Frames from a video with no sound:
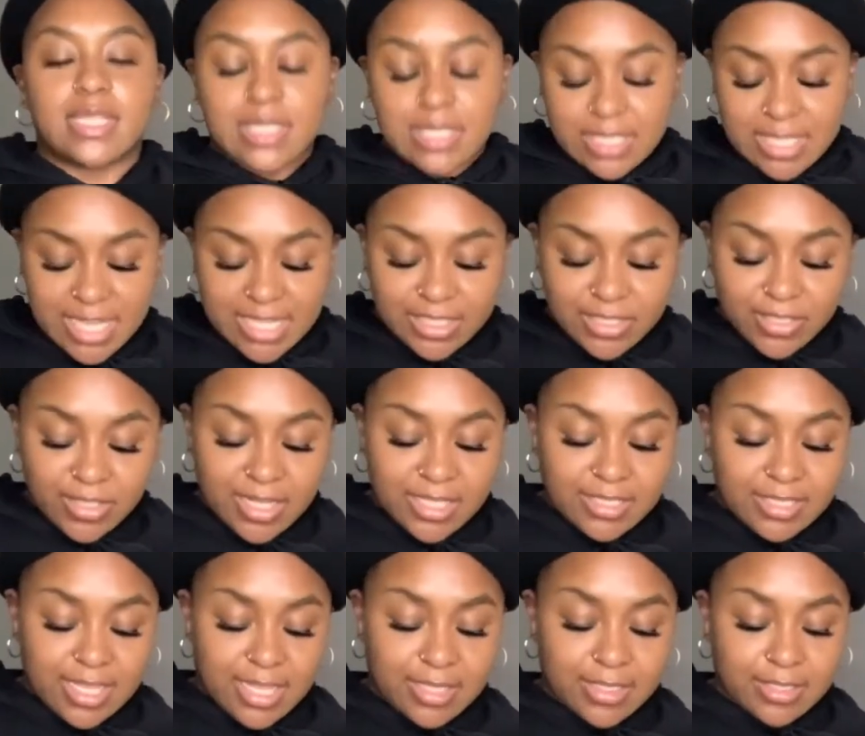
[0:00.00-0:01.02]
Yesterday
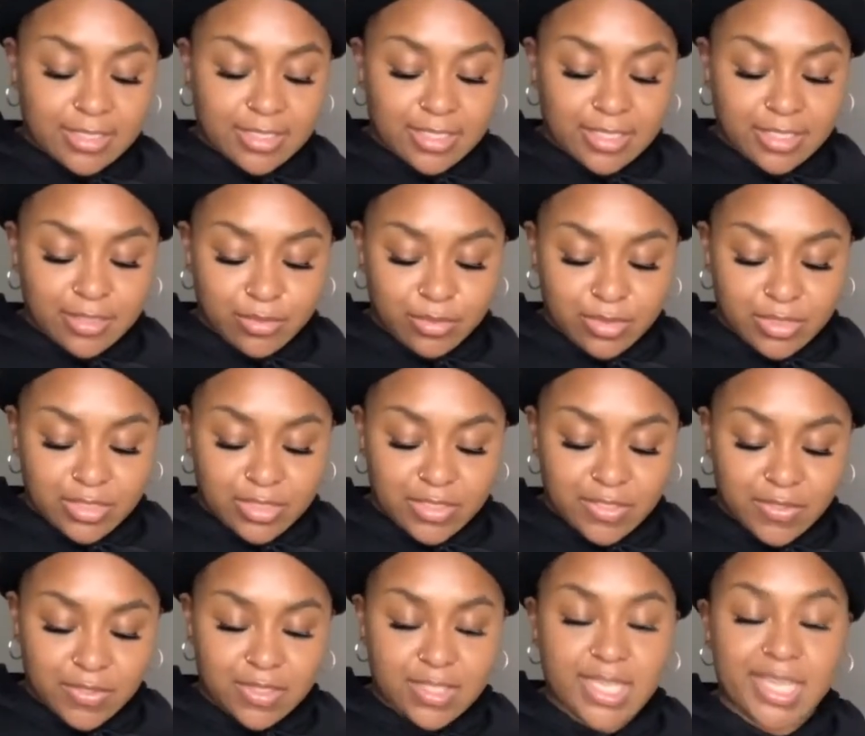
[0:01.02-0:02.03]
technically was
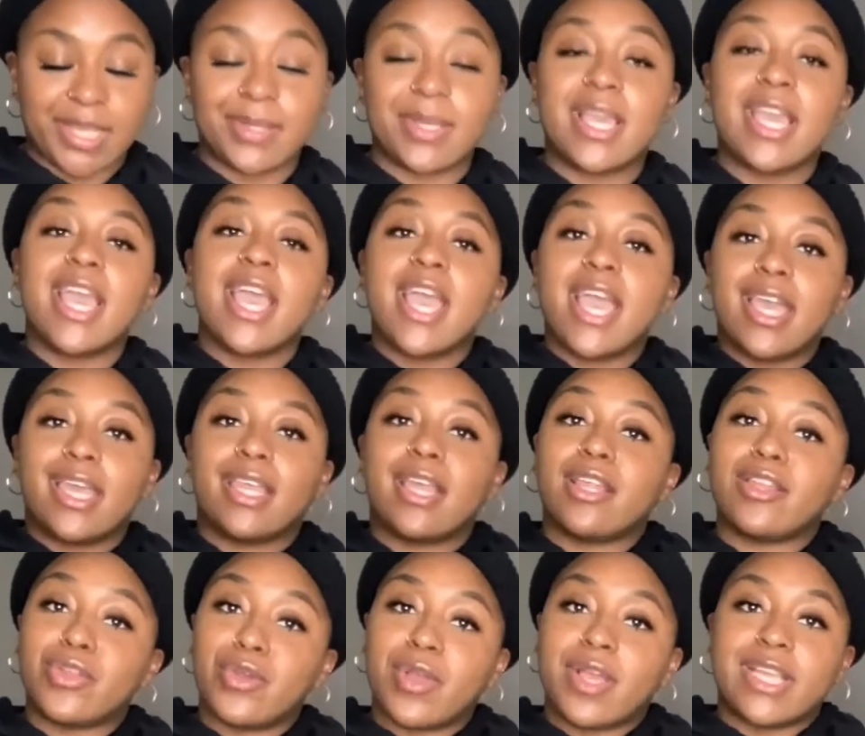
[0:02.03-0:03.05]
Tuesday.
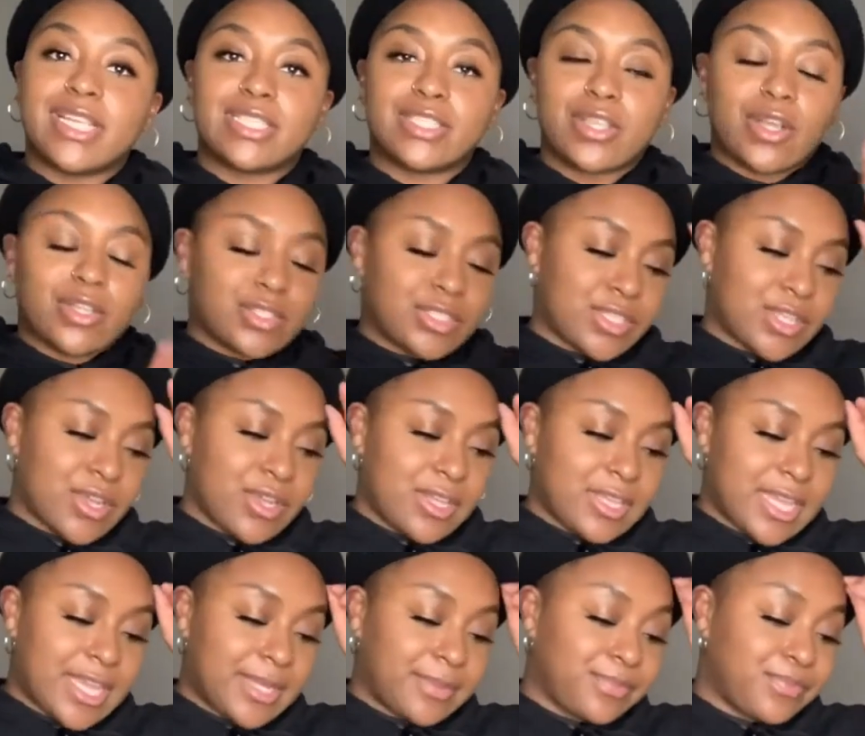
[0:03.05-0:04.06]
And I know I ain't talked to y'all a
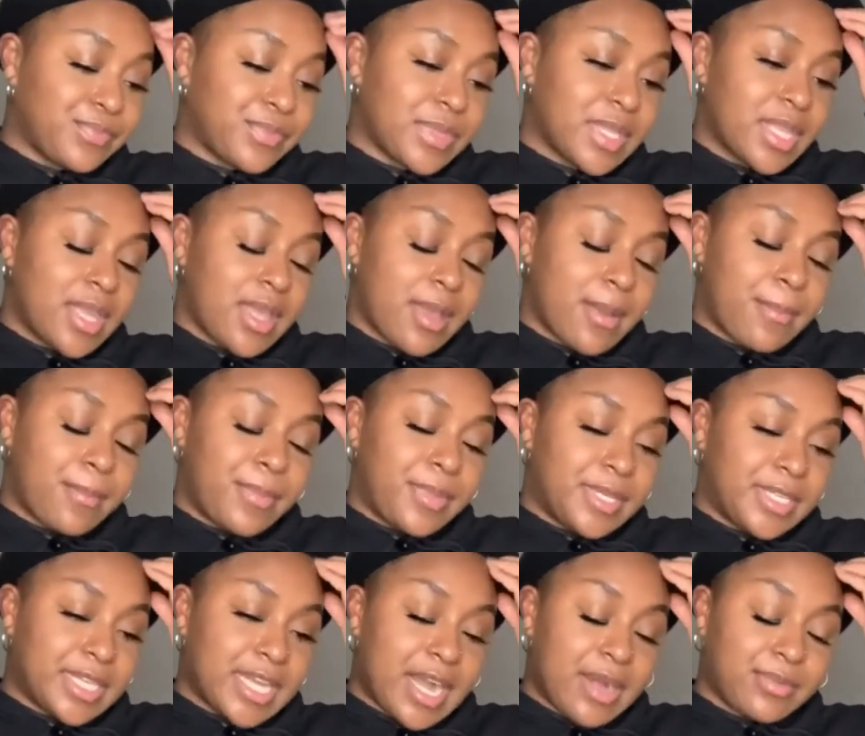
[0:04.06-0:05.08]
lot,
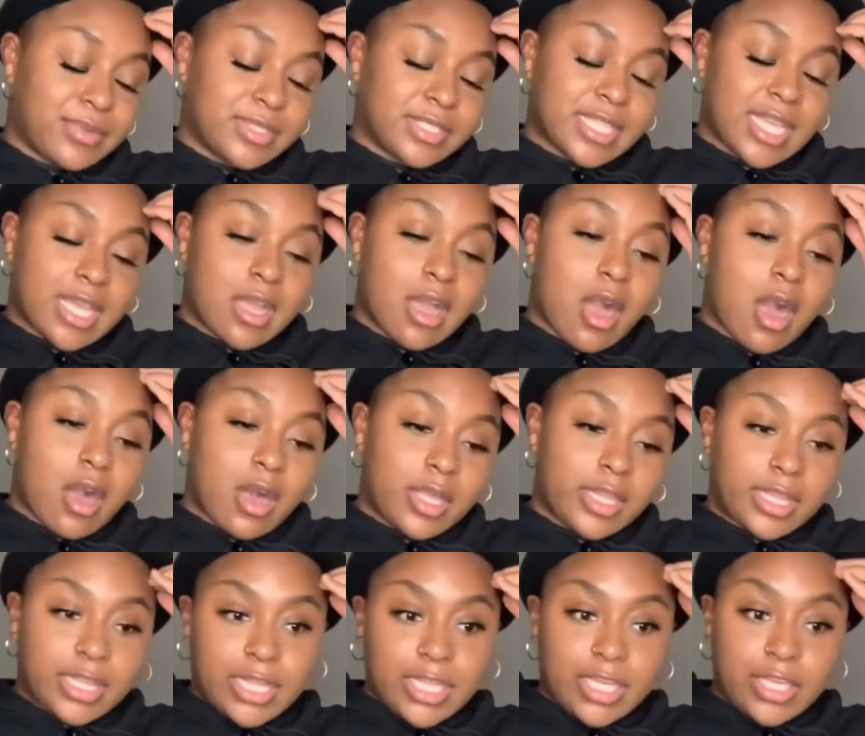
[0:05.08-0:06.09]
but I was like
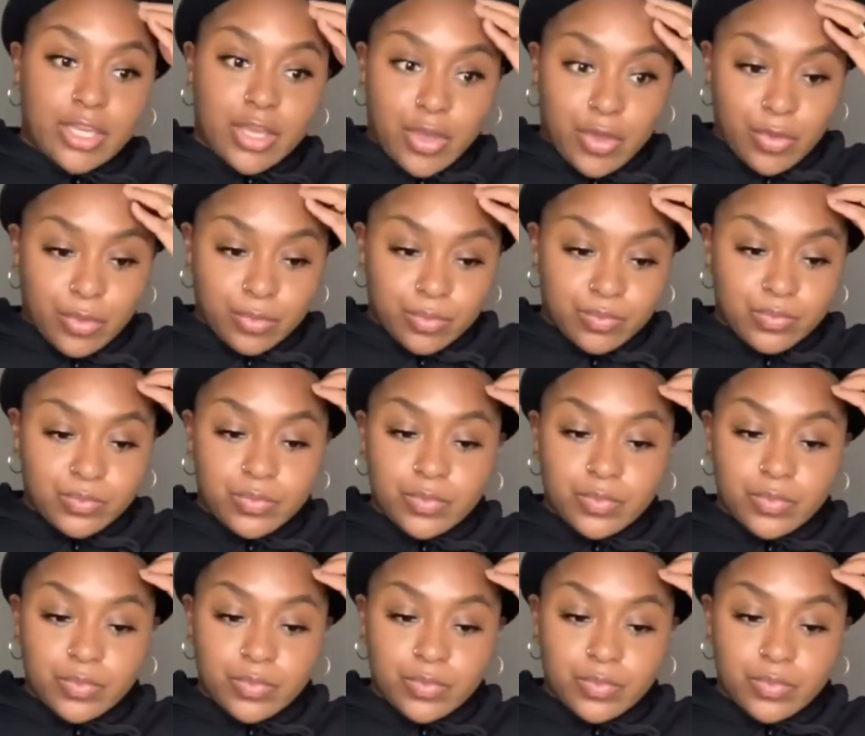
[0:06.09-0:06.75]
on the go.